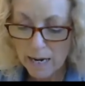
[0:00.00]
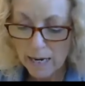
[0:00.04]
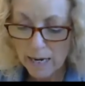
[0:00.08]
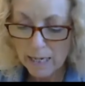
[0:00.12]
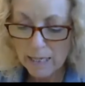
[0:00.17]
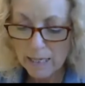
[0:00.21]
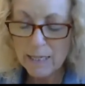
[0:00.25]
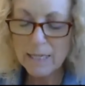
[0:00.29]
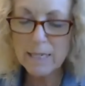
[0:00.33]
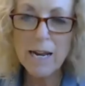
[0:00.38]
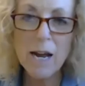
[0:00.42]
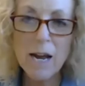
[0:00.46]

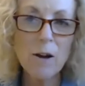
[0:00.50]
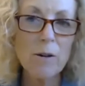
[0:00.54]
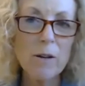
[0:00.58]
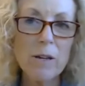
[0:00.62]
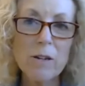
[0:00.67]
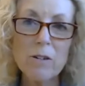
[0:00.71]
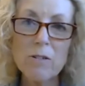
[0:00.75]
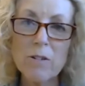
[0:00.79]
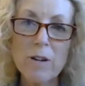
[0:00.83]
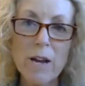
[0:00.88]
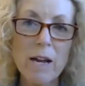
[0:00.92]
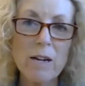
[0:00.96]
It's now
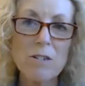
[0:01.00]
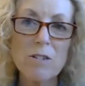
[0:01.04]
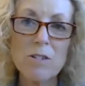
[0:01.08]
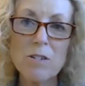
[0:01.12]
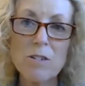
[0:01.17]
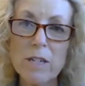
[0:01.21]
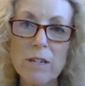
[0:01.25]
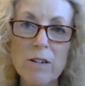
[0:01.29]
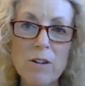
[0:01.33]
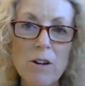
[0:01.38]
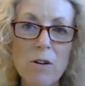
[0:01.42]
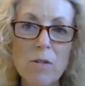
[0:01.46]

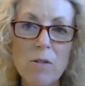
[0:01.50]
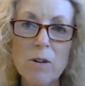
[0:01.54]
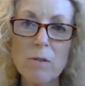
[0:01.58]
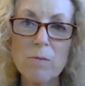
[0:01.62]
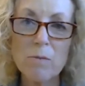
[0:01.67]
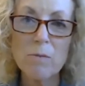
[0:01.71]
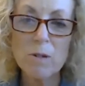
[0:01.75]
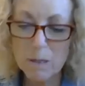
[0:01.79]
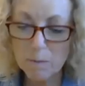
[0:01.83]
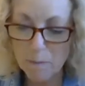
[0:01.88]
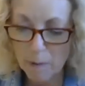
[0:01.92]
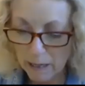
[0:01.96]
internationally known and
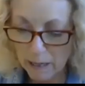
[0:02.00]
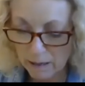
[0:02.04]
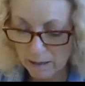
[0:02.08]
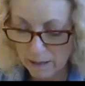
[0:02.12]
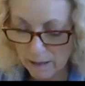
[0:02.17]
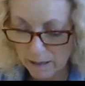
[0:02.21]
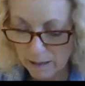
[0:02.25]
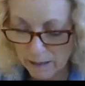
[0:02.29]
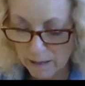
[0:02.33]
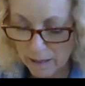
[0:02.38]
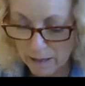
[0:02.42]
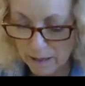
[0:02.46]

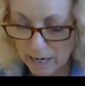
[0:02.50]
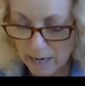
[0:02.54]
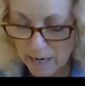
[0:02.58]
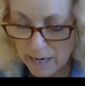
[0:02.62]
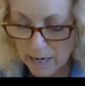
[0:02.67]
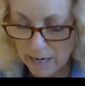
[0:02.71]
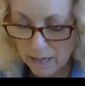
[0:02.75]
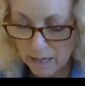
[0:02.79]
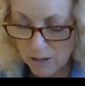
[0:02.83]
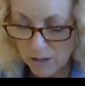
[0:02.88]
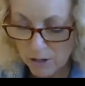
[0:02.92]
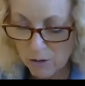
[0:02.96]
respected.
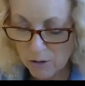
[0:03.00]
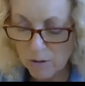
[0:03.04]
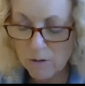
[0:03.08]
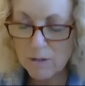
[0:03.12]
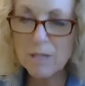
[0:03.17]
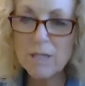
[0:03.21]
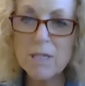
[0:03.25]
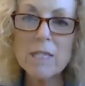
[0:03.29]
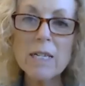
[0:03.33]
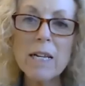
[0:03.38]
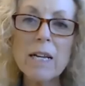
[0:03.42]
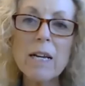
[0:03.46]

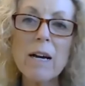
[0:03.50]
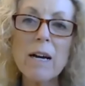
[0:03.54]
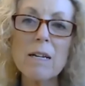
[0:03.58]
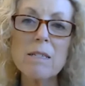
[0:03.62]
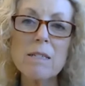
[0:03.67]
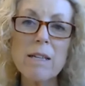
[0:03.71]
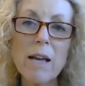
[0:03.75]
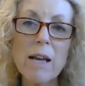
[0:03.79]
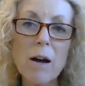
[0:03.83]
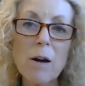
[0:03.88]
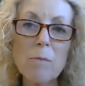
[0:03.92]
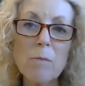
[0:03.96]
Students seek
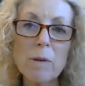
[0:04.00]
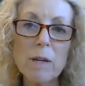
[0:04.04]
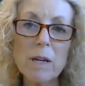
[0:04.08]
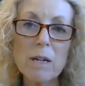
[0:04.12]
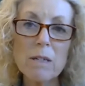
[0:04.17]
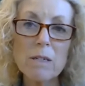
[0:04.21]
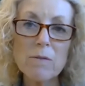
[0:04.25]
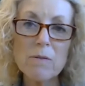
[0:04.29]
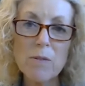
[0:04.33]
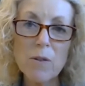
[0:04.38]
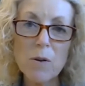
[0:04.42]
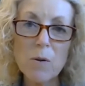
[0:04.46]
us out
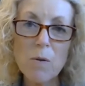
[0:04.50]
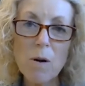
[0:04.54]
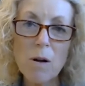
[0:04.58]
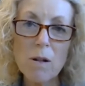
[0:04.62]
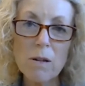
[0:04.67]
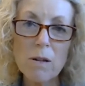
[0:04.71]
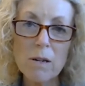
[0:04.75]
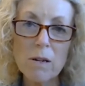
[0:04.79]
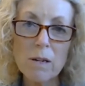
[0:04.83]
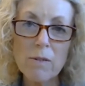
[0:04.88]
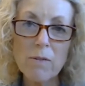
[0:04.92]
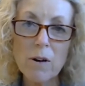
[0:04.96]
because of the
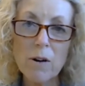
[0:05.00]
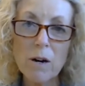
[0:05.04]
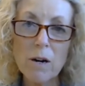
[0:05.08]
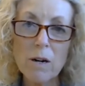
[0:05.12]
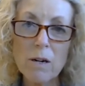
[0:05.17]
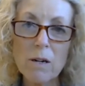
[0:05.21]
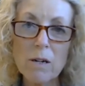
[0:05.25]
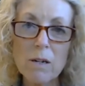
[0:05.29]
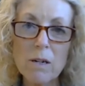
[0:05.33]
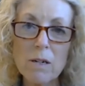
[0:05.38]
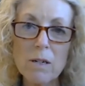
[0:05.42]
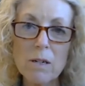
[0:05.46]
quality of
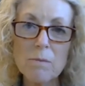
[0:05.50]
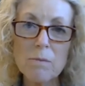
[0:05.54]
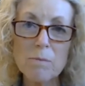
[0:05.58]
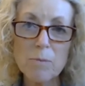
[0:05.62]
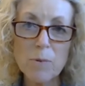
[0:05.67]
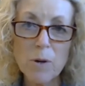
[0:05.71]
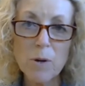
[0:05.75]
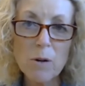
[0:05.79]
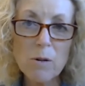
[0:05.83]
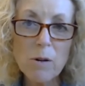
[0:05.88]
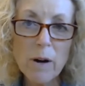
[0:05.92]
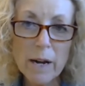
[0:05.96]
our
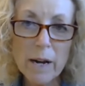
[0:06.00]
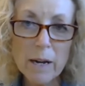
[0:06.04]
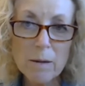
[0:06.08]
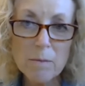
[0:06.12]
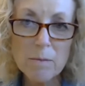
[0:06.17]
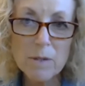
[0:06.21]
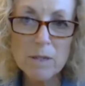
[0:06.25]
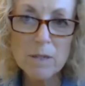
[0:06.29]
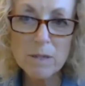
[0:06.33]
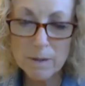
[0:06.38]
programs.